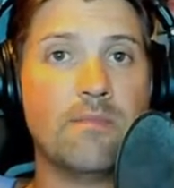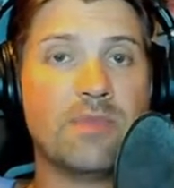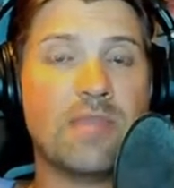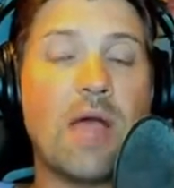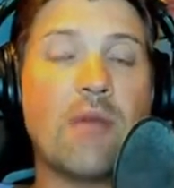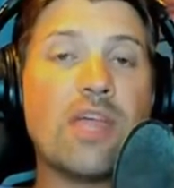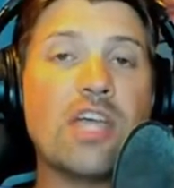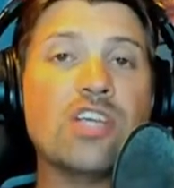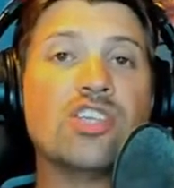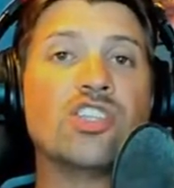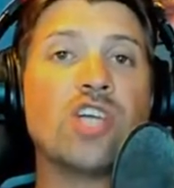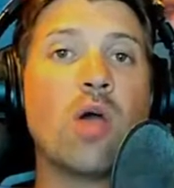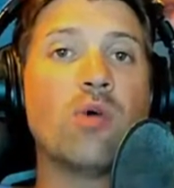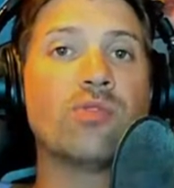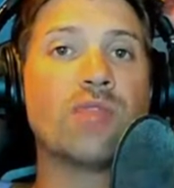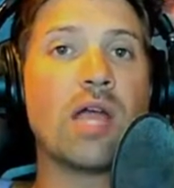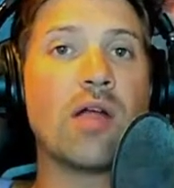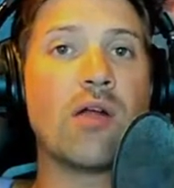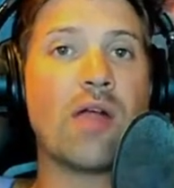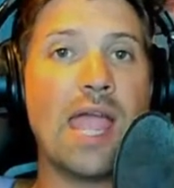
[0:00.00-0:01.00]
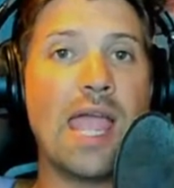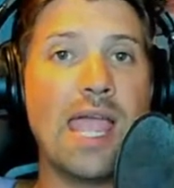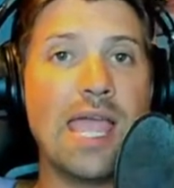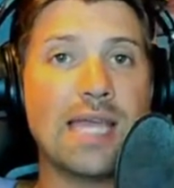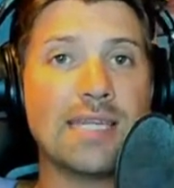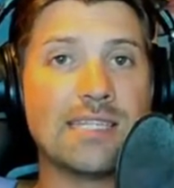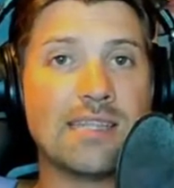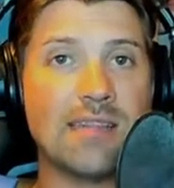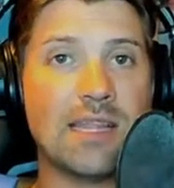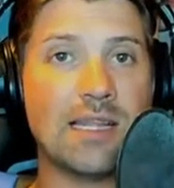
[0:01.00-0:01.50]
Now, they showed their
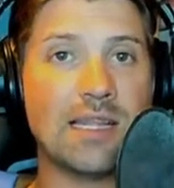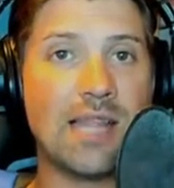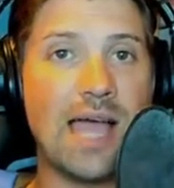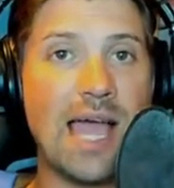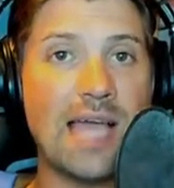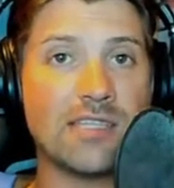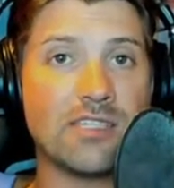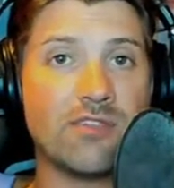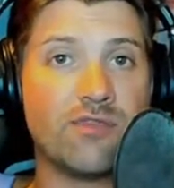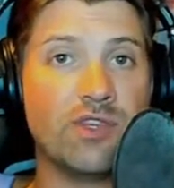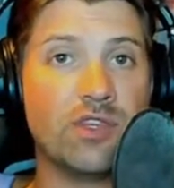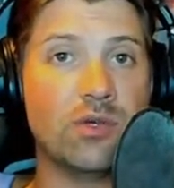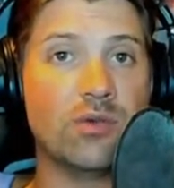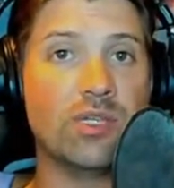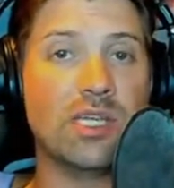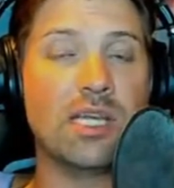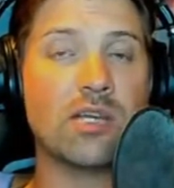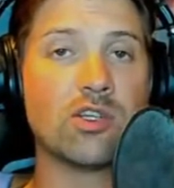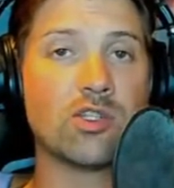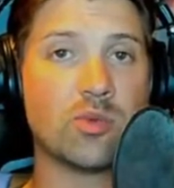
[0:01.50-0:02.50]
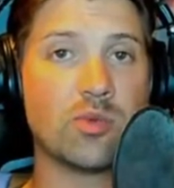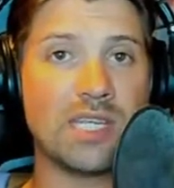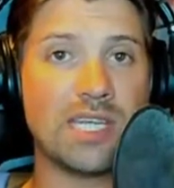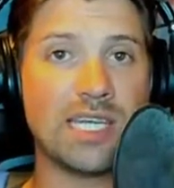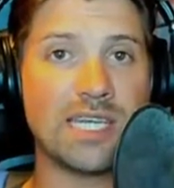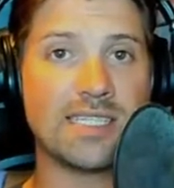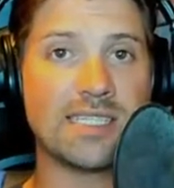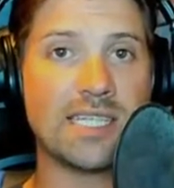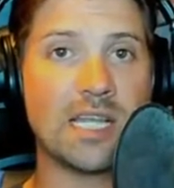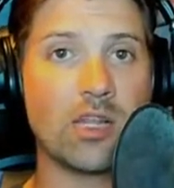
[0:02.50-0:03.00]
hand in the last few years with
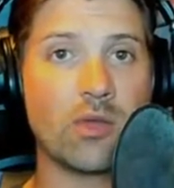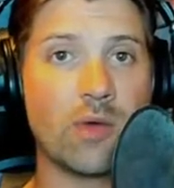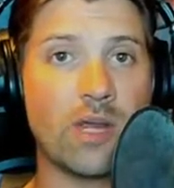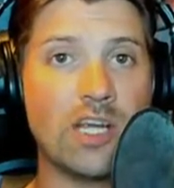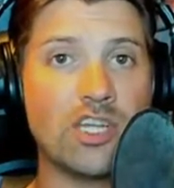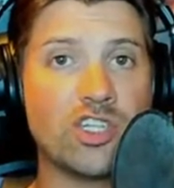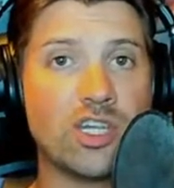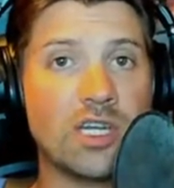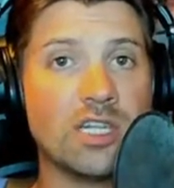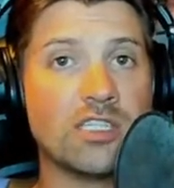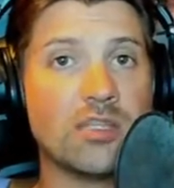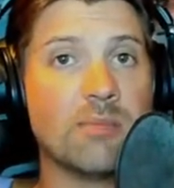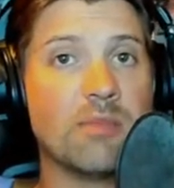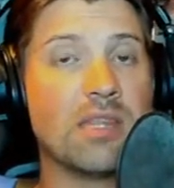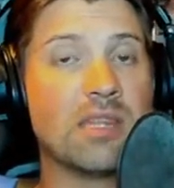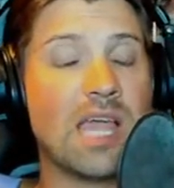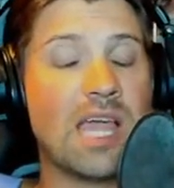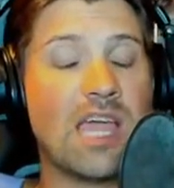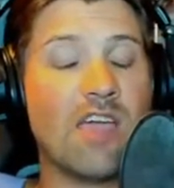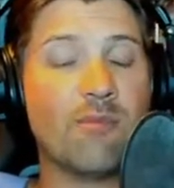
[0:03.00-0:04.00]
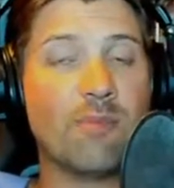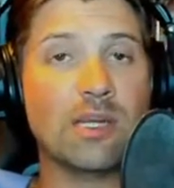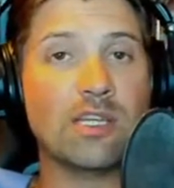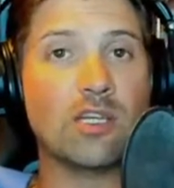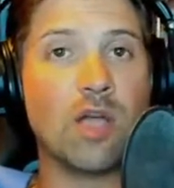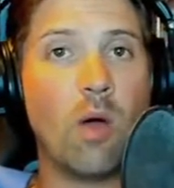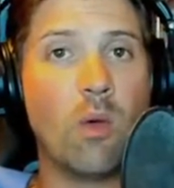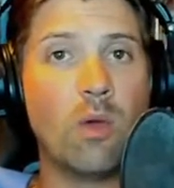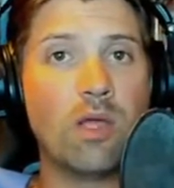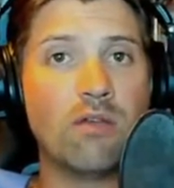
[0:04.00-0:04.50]
the accelerationism that they have been
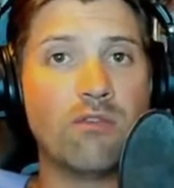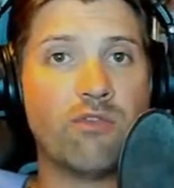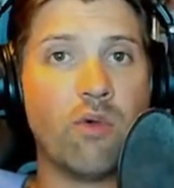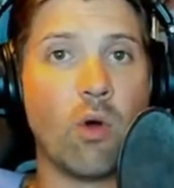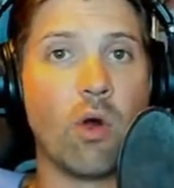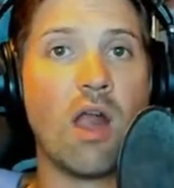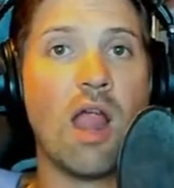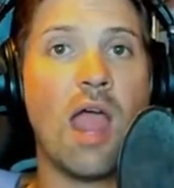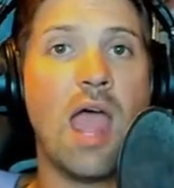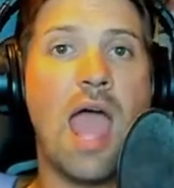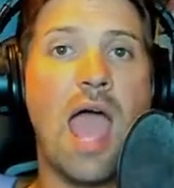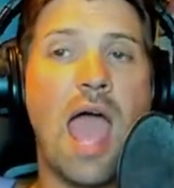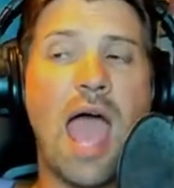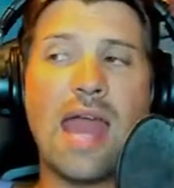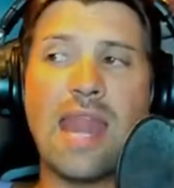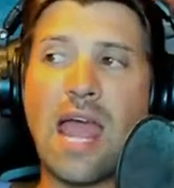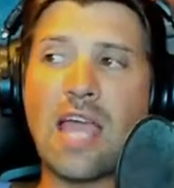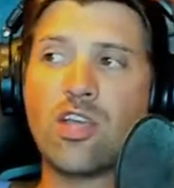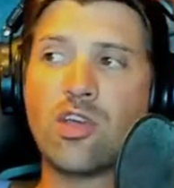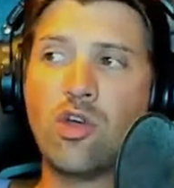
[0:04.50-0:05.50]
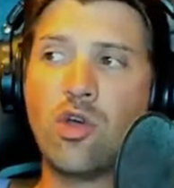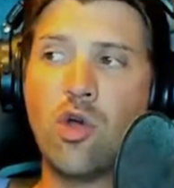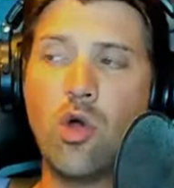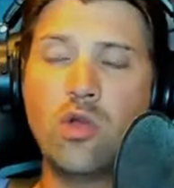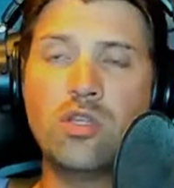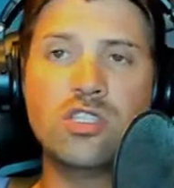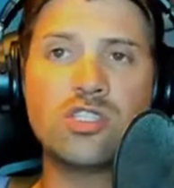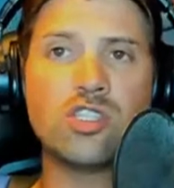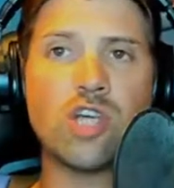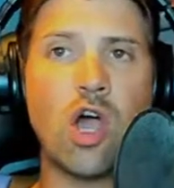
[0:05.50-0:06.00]
going for, and I
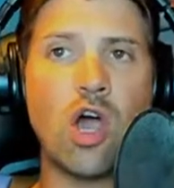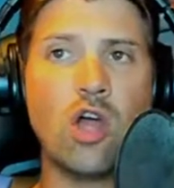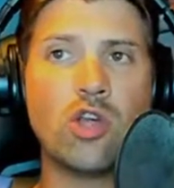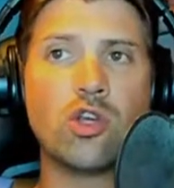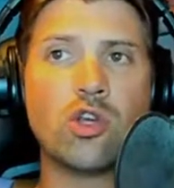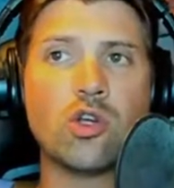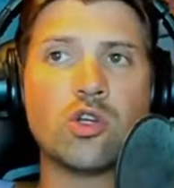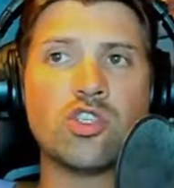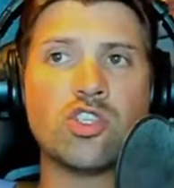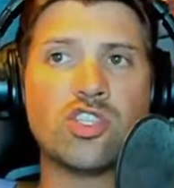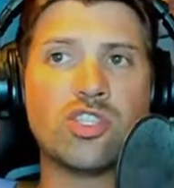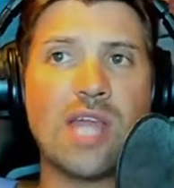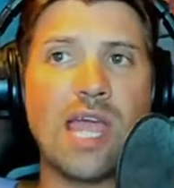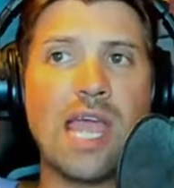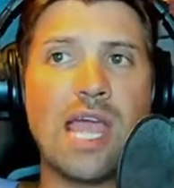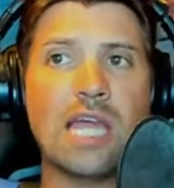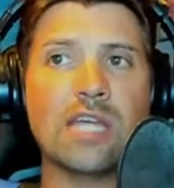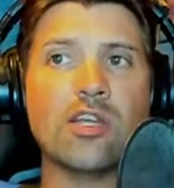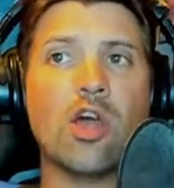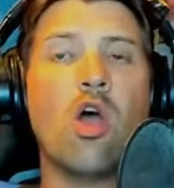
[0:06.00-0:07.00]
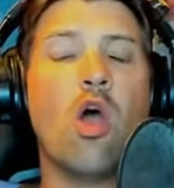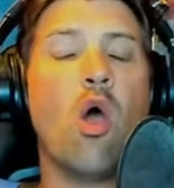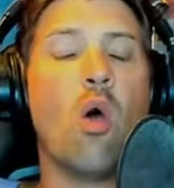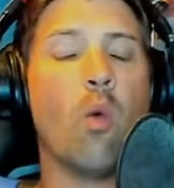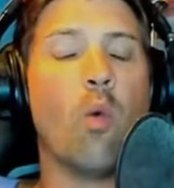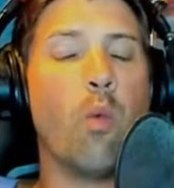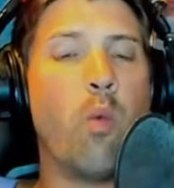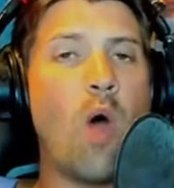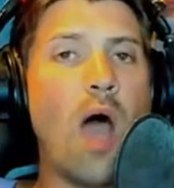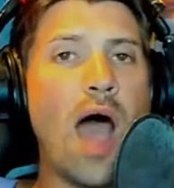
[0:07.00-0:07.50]
couldn't understand
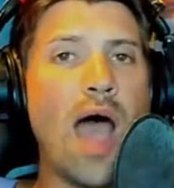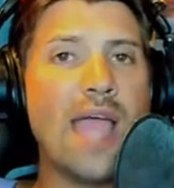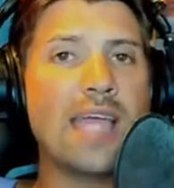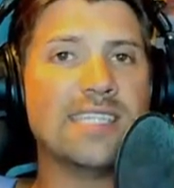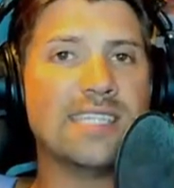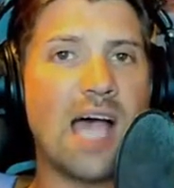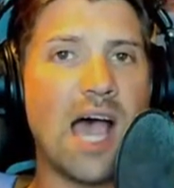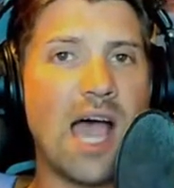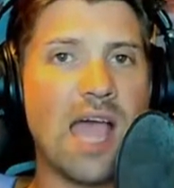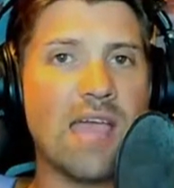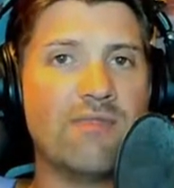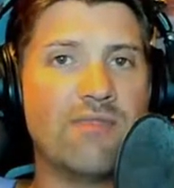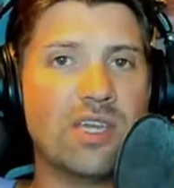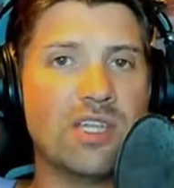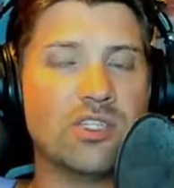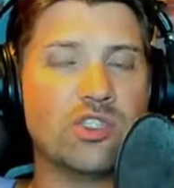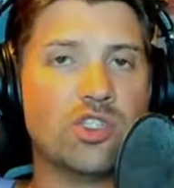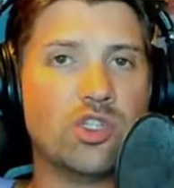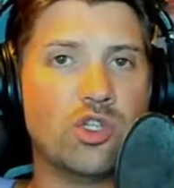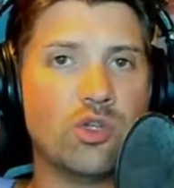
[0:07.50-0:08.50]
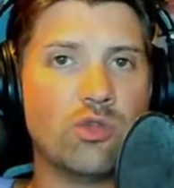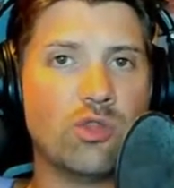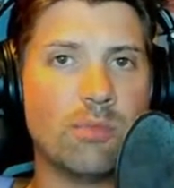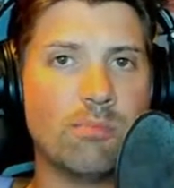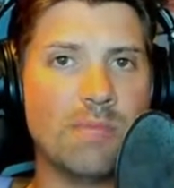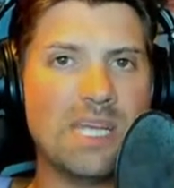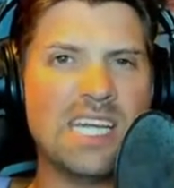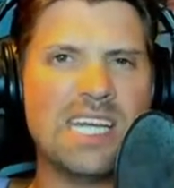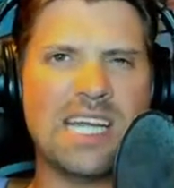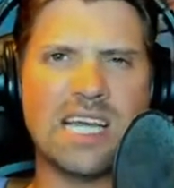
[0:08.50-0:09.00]
why dive into the
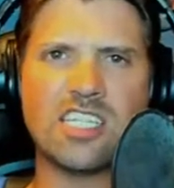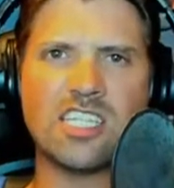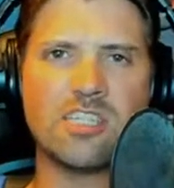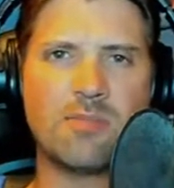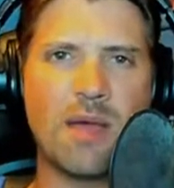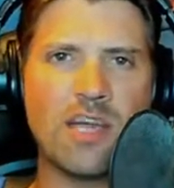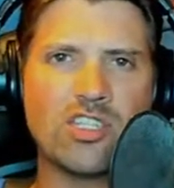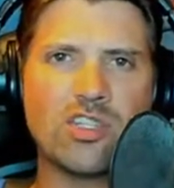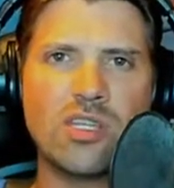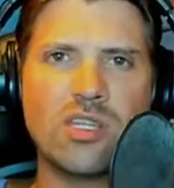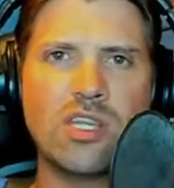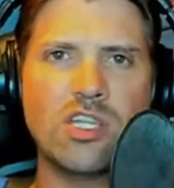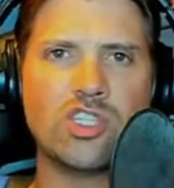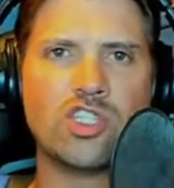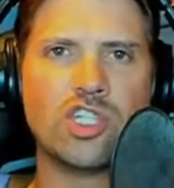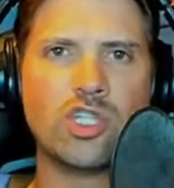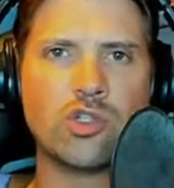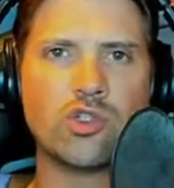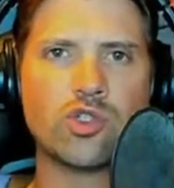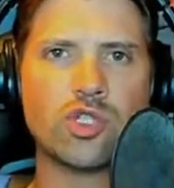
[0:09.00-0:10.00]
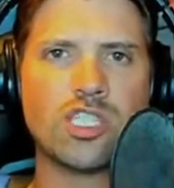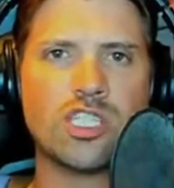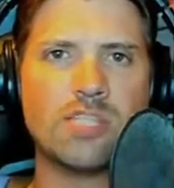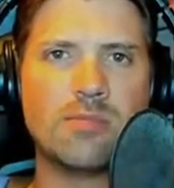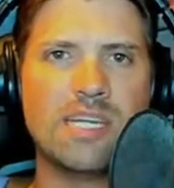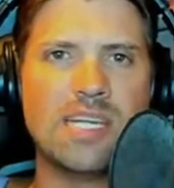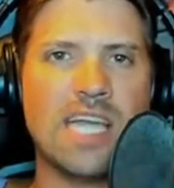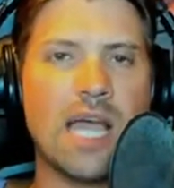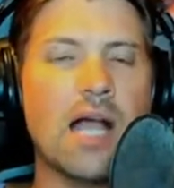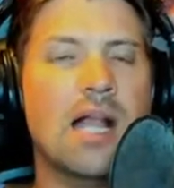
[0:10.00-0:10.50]
media, especially the children's
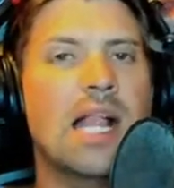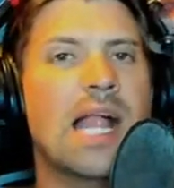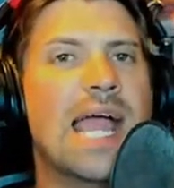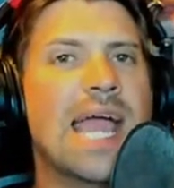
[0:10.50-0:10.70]
media.